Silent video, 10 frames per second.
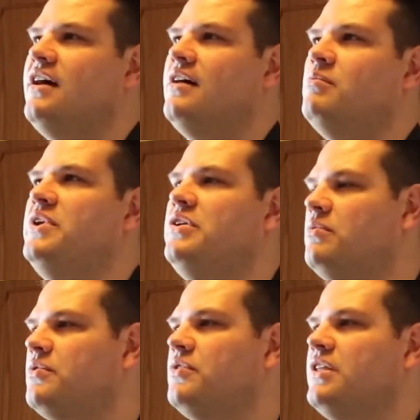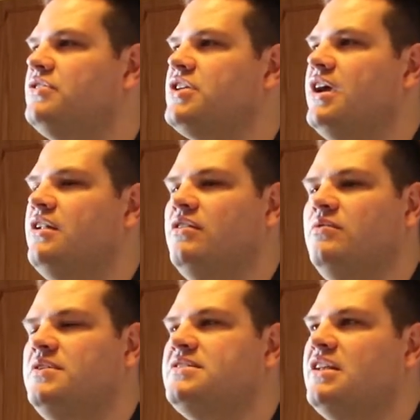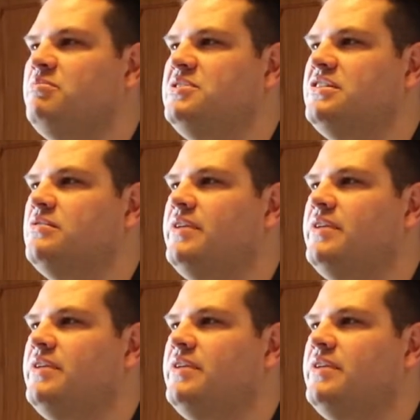We knew him through another channel. We set up a deal.